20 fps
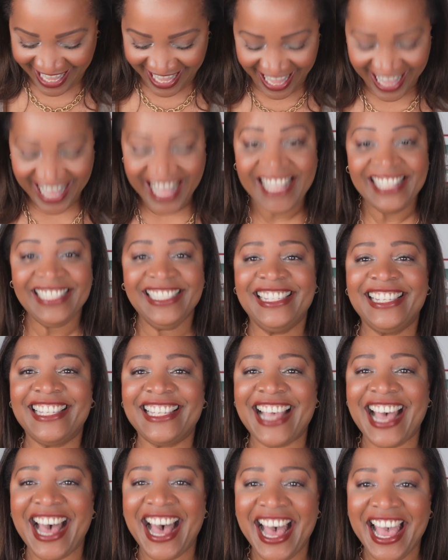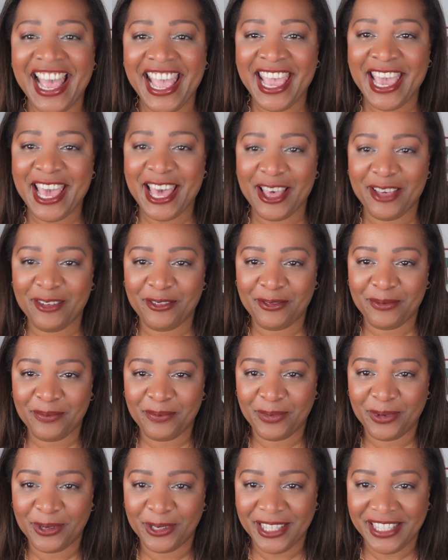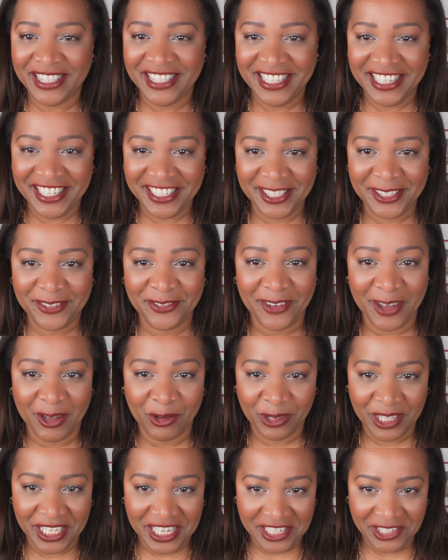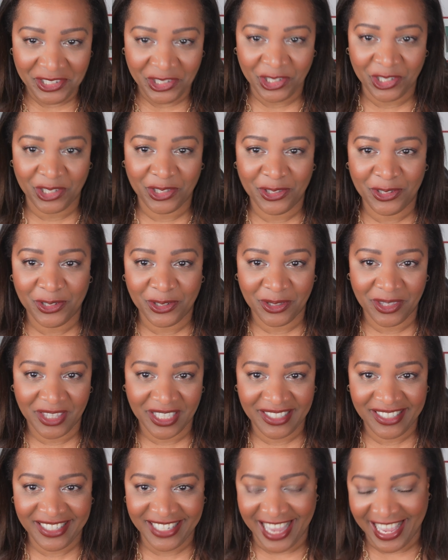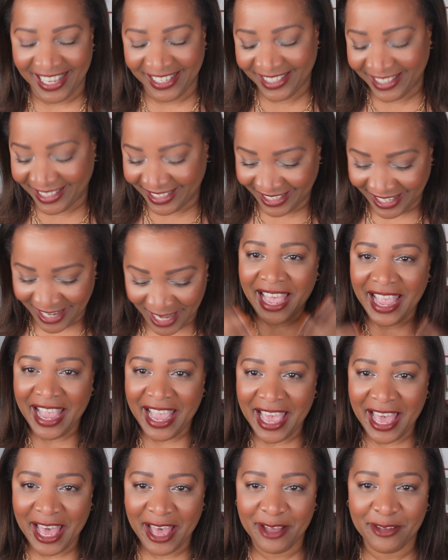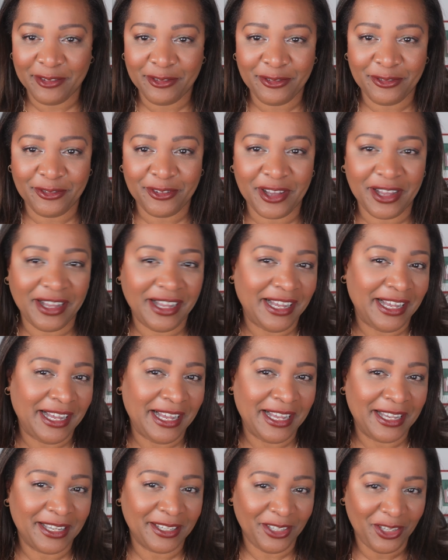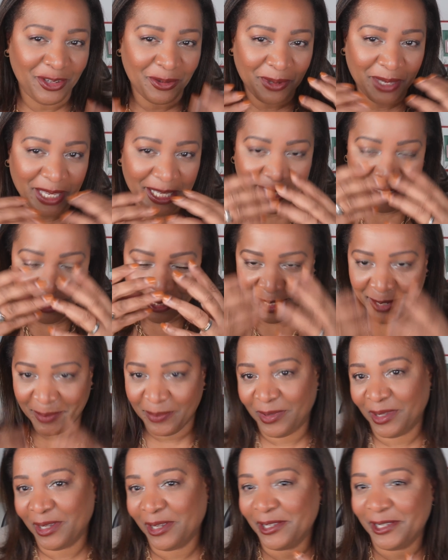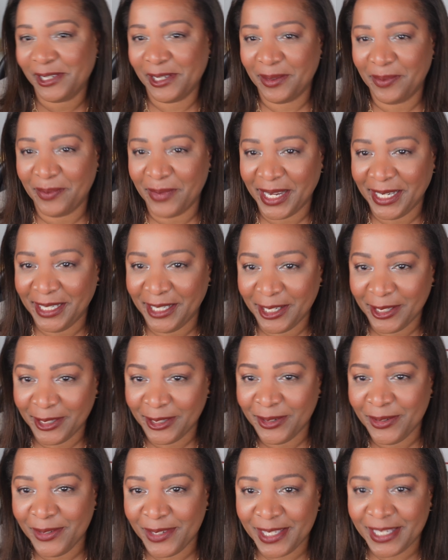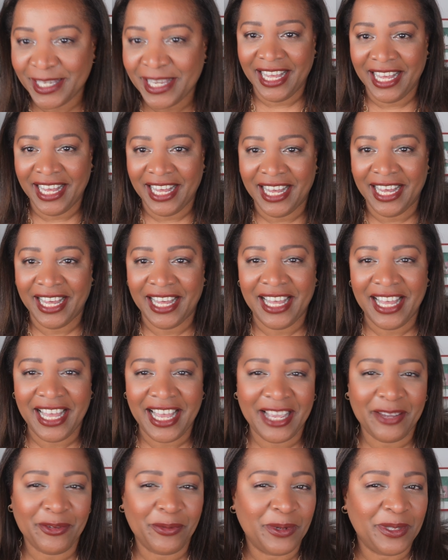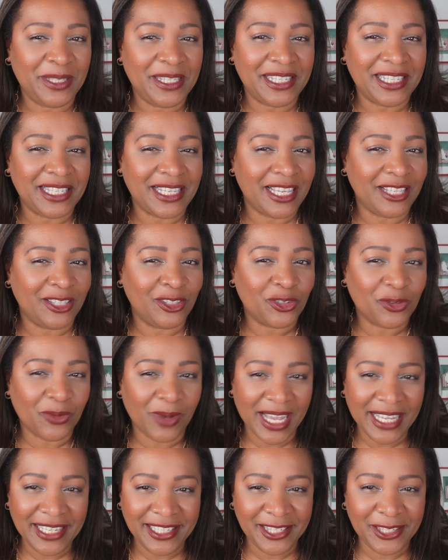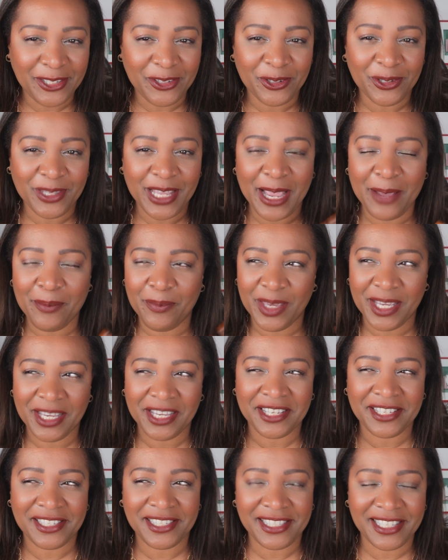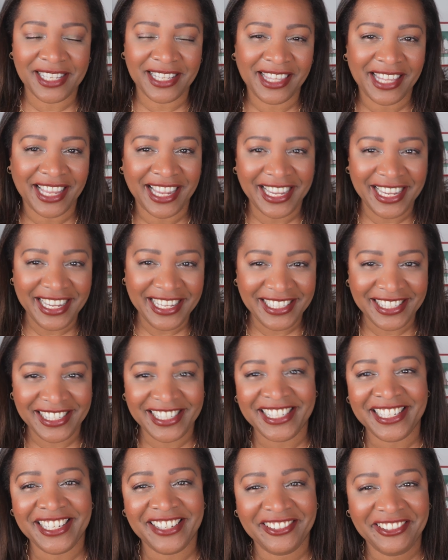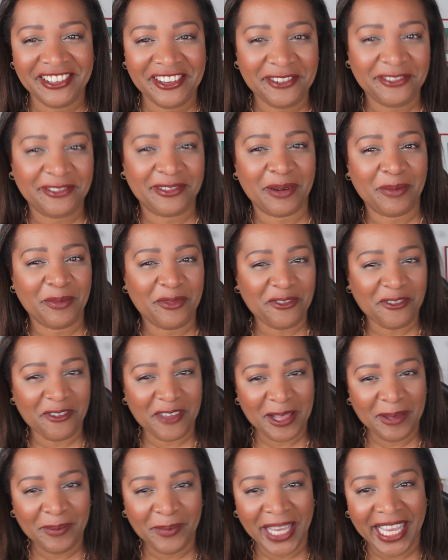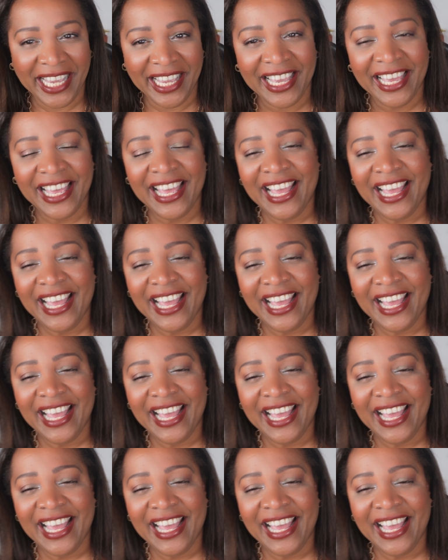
and I have put this foundation to the test. I have, uh, you can say, blotted my nose. Uh, I would say twice today because the lights, you know, from filming,